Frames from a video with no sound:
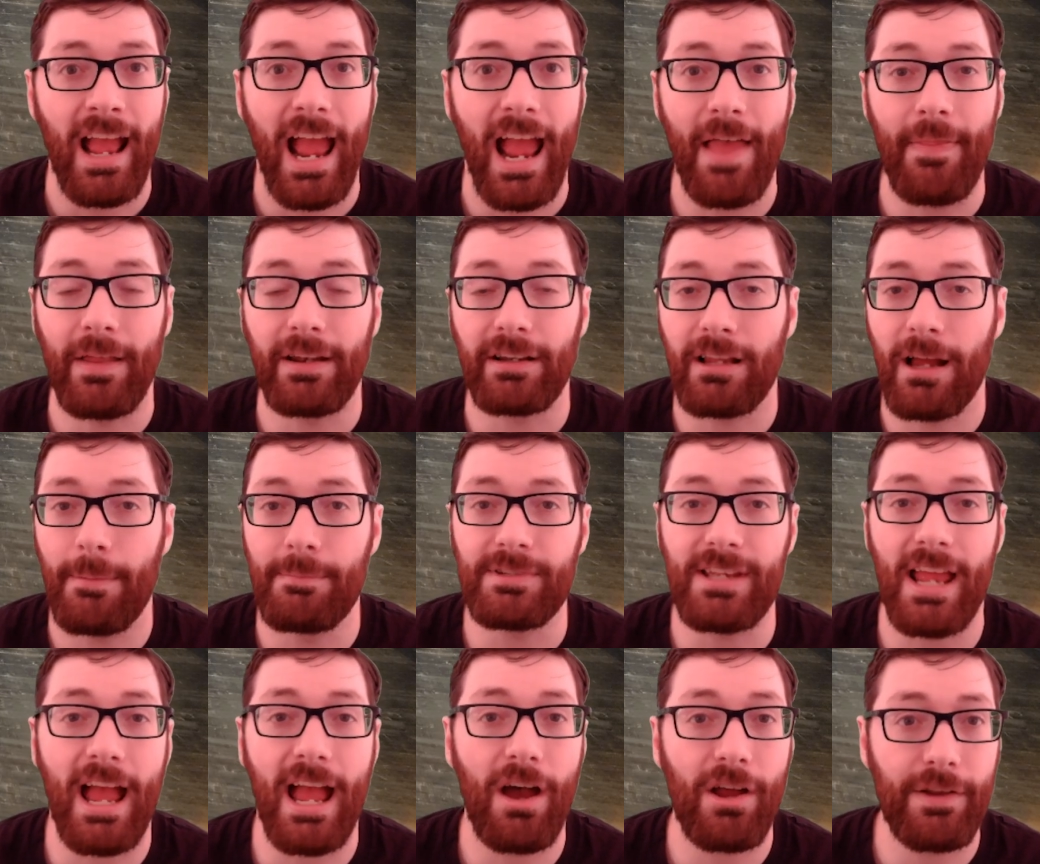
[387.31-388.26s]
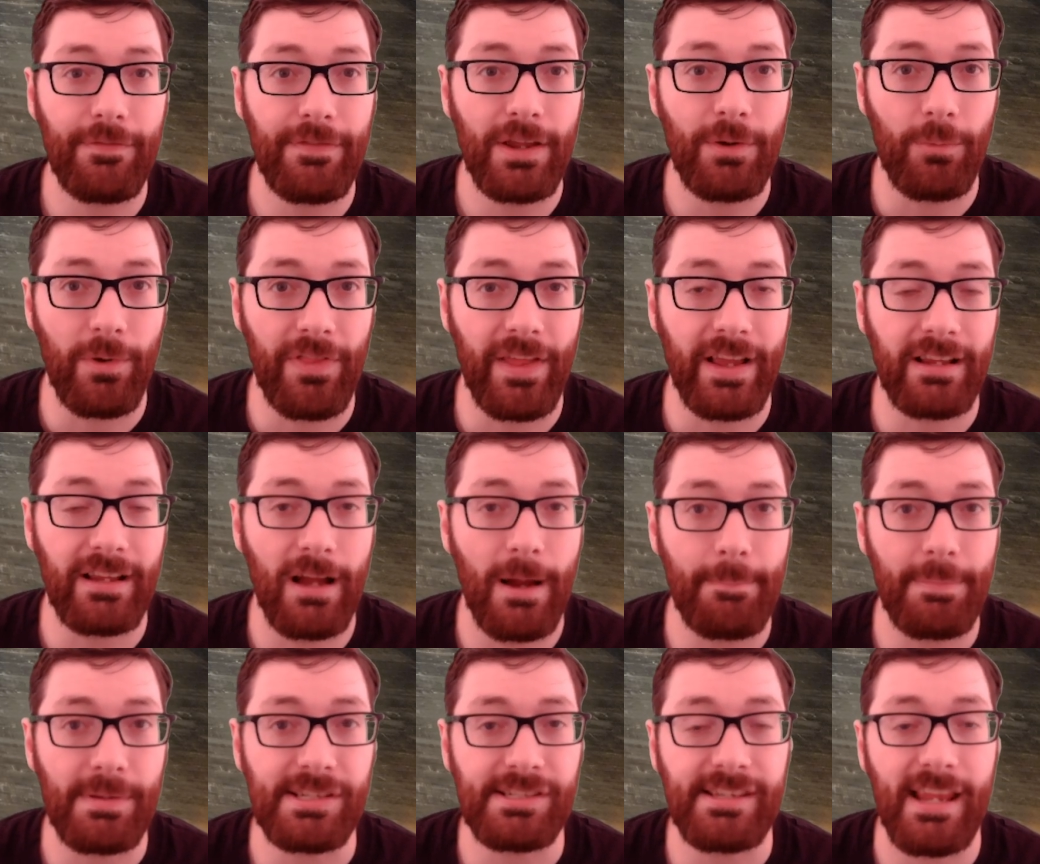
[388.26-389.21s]
and then comes out of it with a
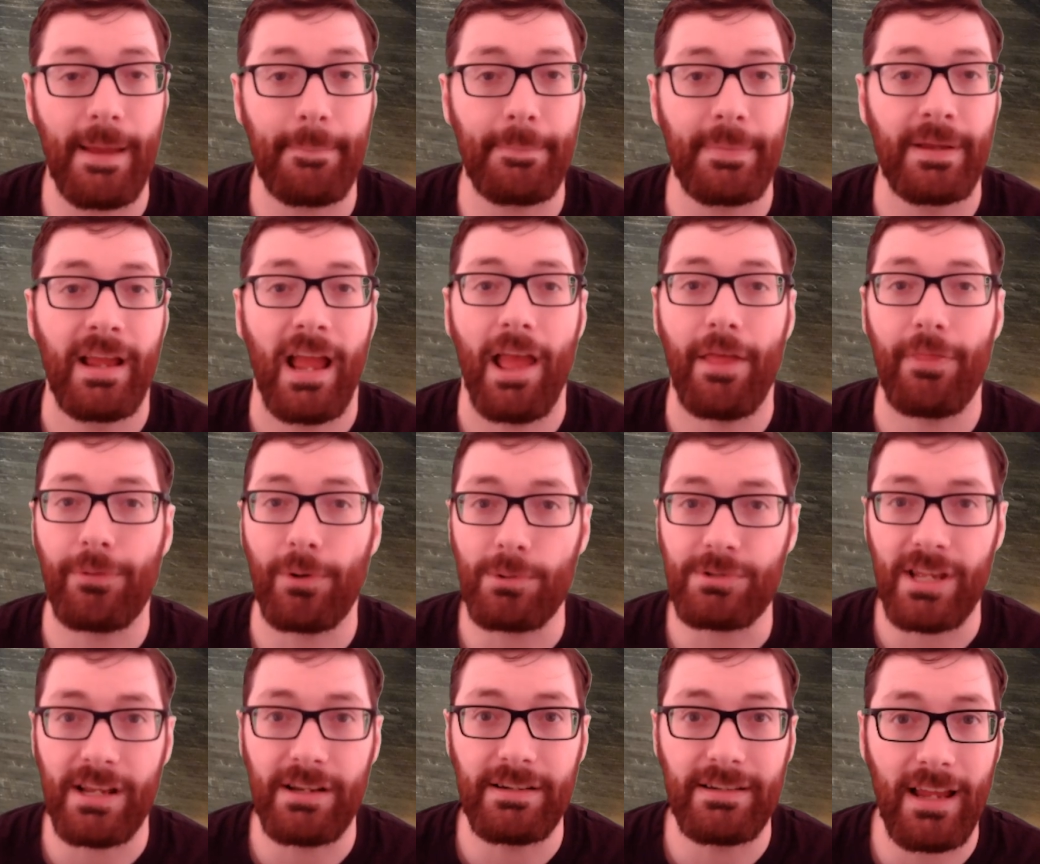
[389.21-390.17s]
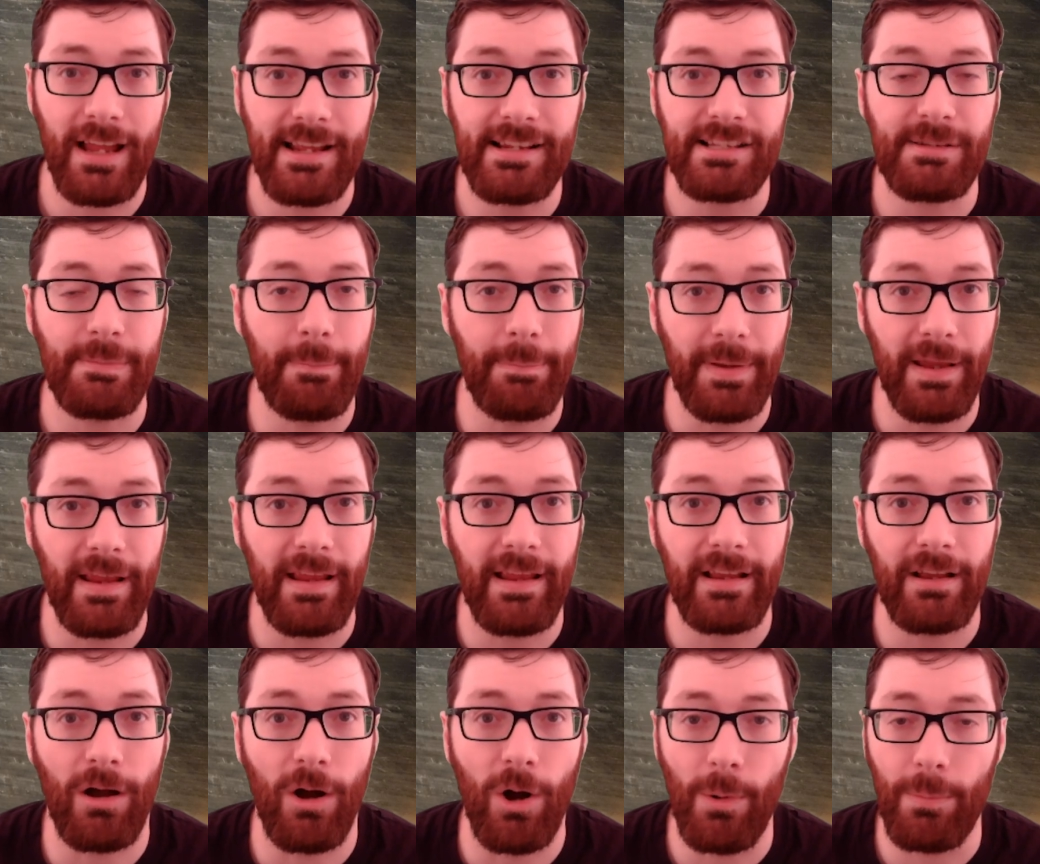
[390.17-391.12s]
compass step and throws a nice
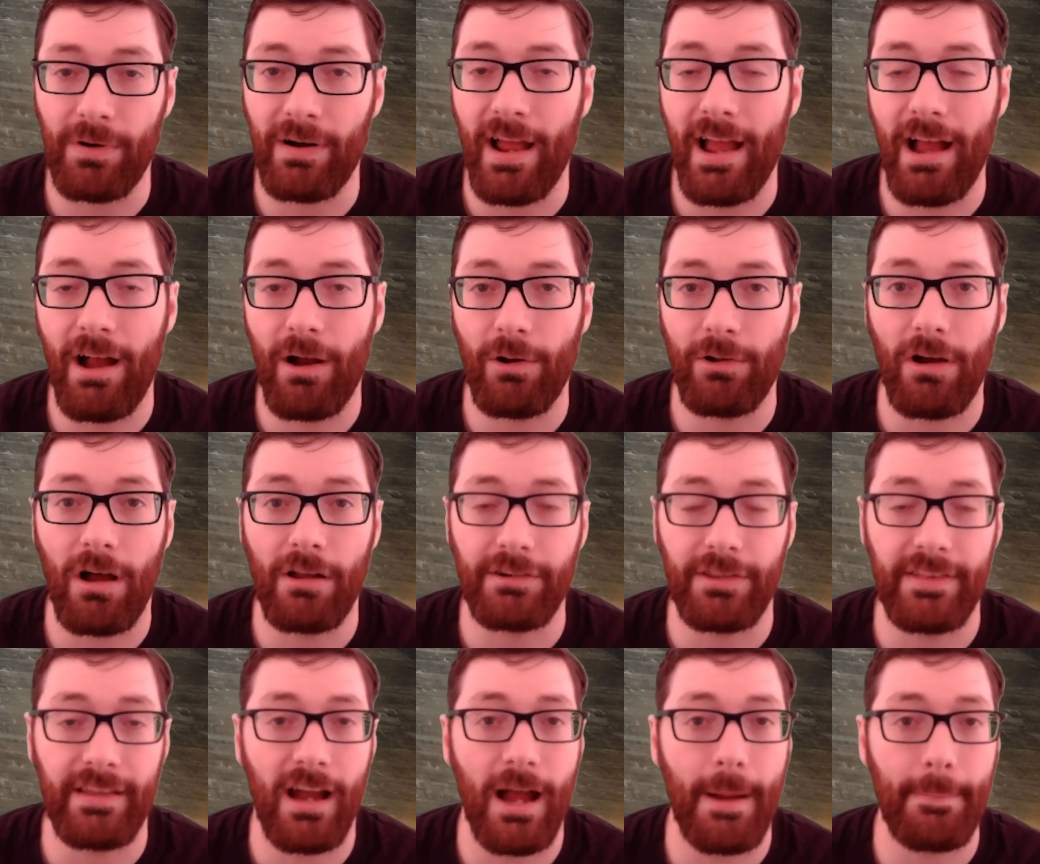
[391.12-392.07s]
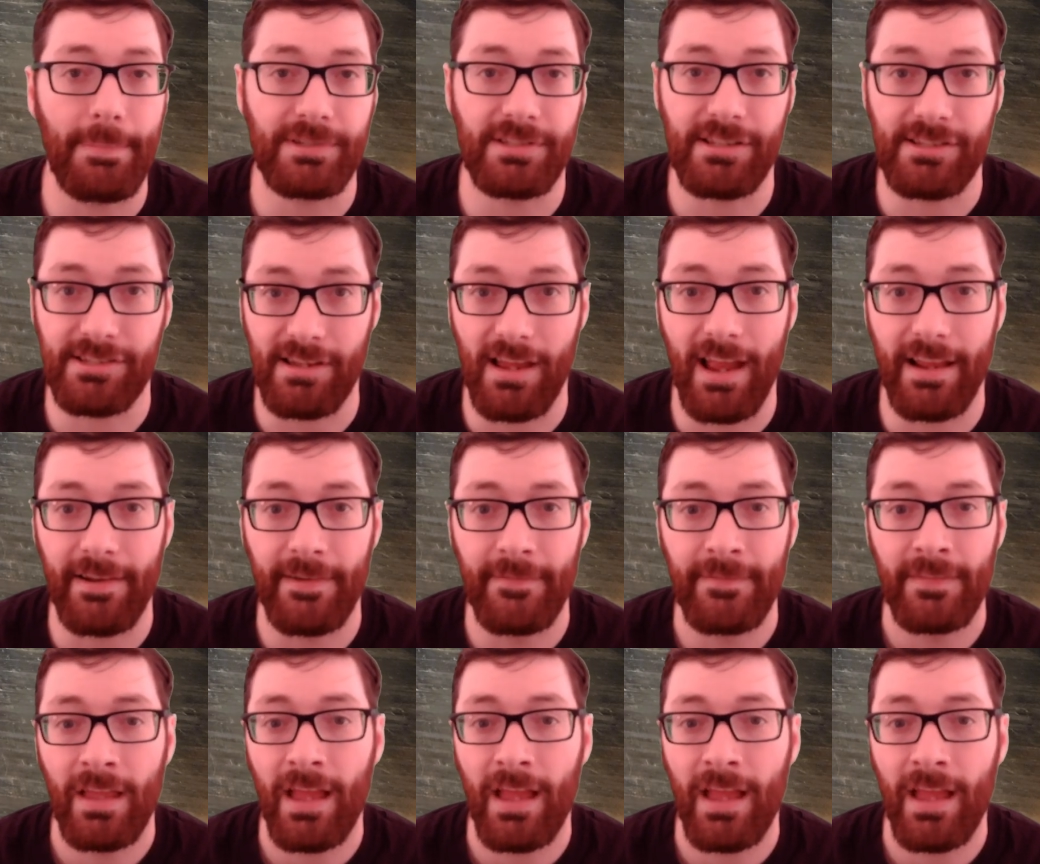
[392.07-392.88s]
big Oberhaut onto the opposite side.